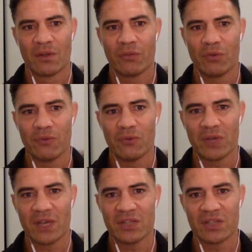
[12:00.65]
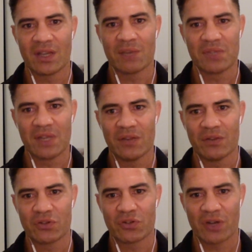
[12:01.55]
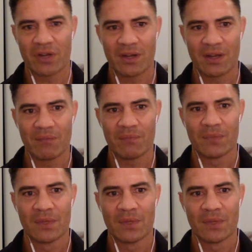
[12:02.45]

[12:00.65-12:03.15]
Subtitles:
3 or 4 days to come together and try and